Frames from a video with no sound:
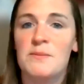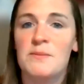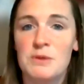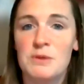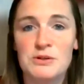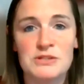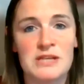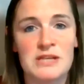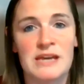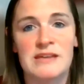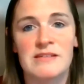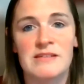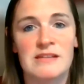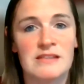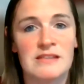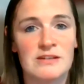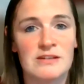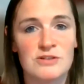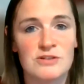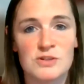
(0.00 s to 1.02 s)
Most likely
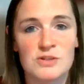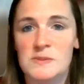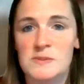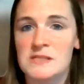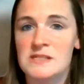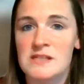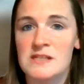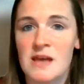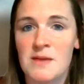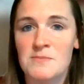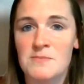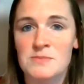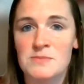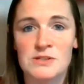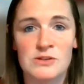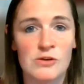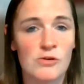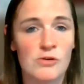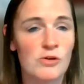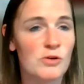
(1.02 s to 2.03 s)
there's been some
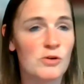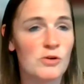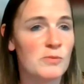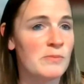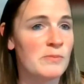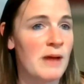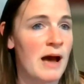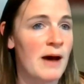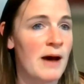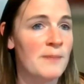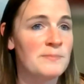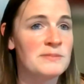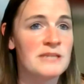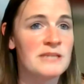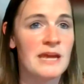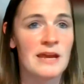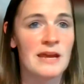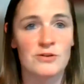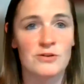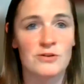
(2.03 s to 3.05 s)
Zoom
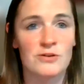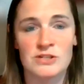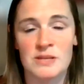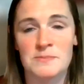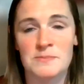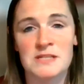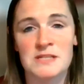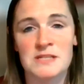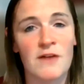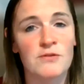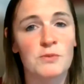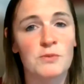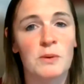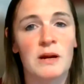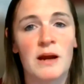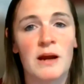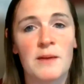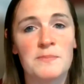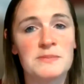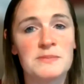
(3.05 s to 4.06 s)
update or some
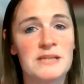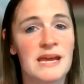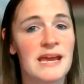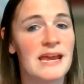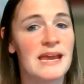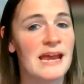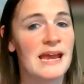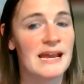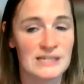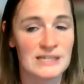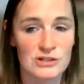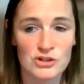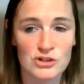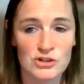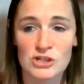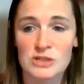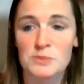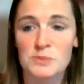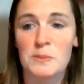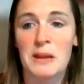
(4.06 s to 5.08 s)
software update and it's
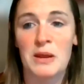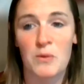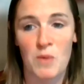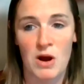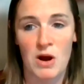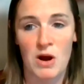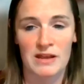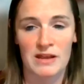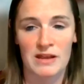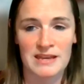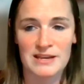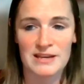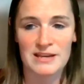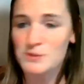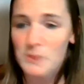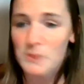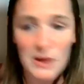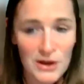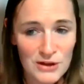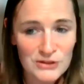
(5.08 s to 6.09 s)
just being wonky
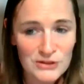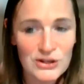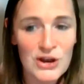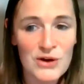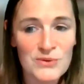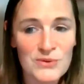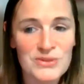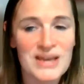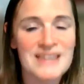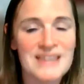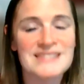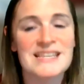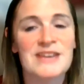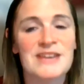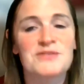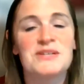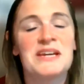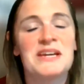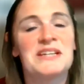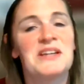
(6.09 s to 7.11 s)
because we all know that's
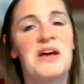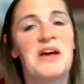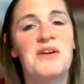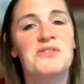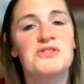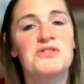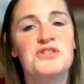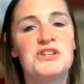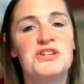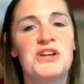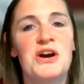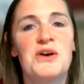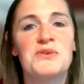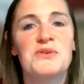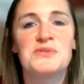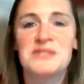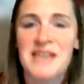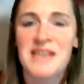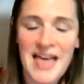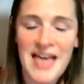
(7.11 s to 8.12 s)
how technology
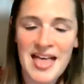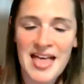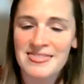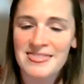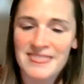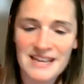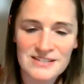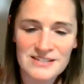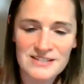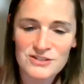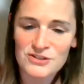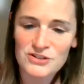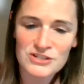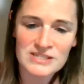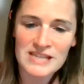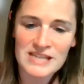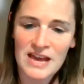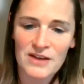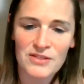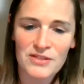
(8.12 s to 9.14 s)
goes. That's
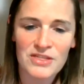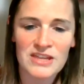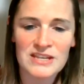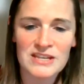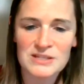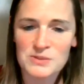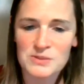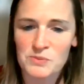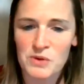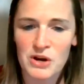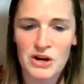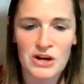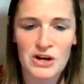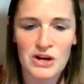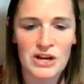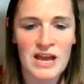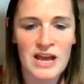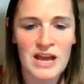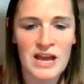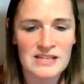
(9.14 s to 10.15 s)
just how things
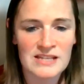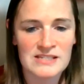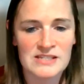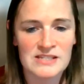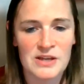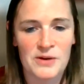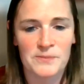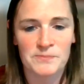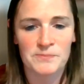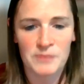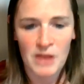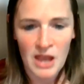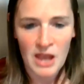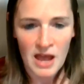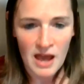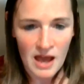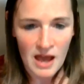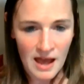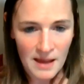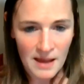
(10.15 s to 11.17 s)
work. So,
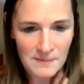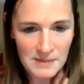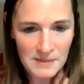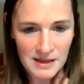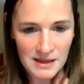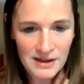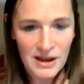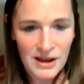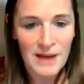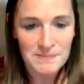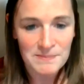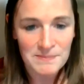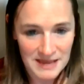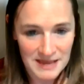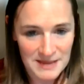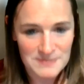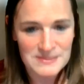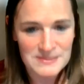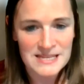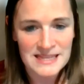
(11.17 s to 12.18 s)

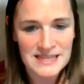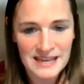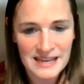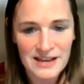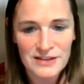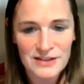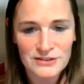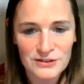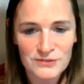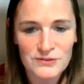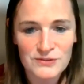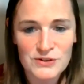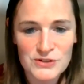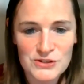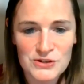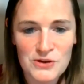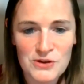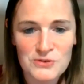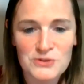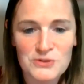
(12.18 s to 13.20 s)
Ken said they got their
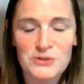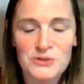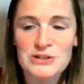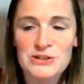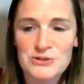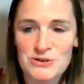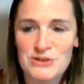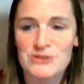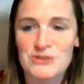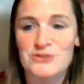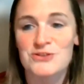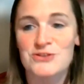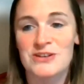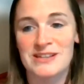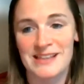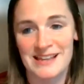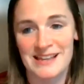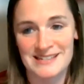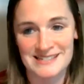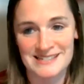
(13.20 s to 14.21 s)
first snow during trick or
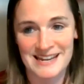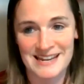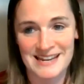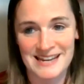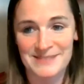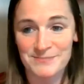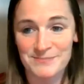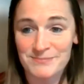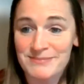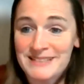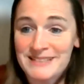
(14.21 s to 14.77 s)
treat last night.